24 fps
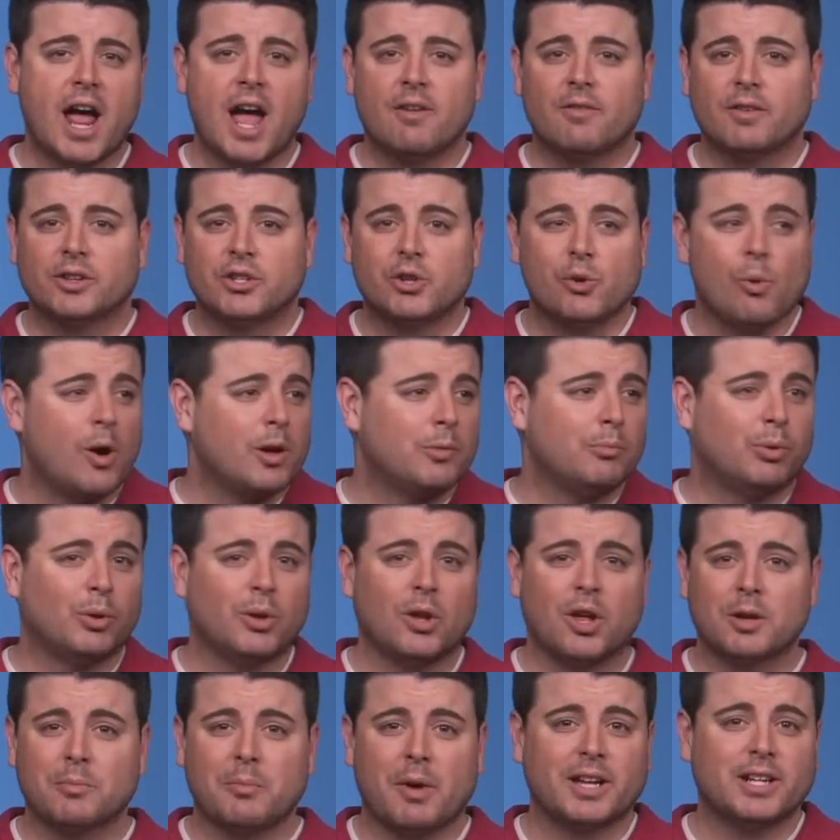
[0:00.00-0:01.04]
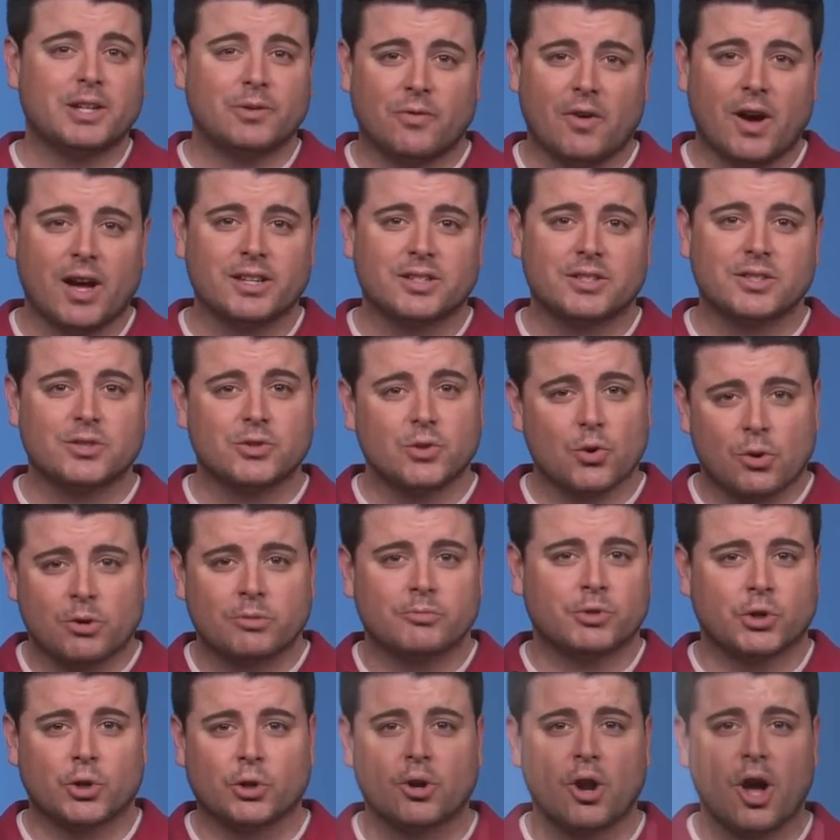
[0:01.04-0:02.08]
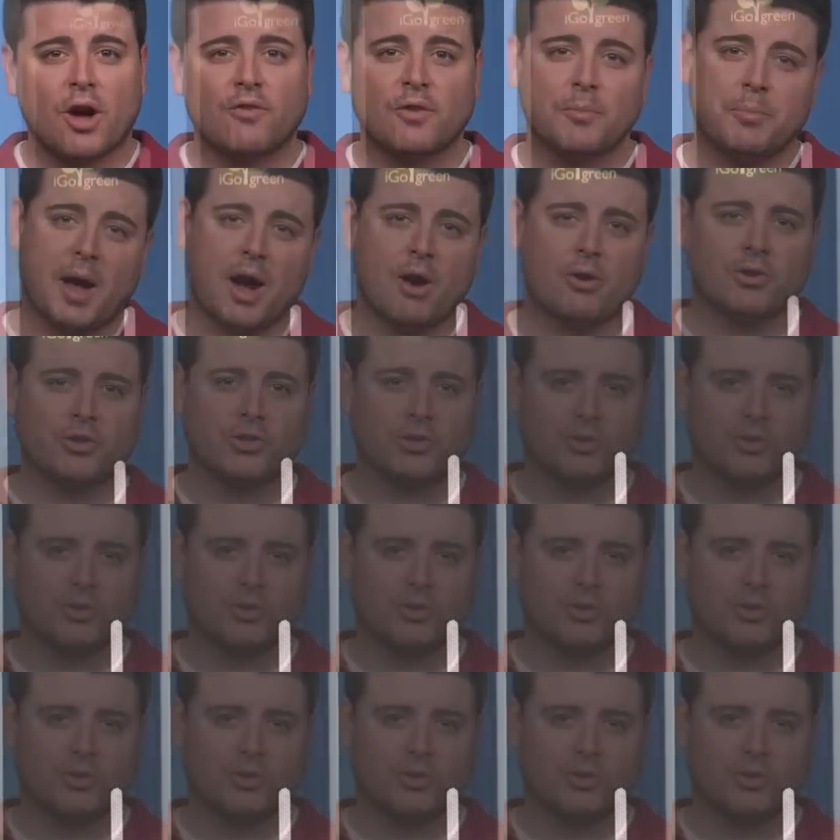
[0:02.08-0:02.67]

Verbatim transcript: having to unplug my devices or turn off a power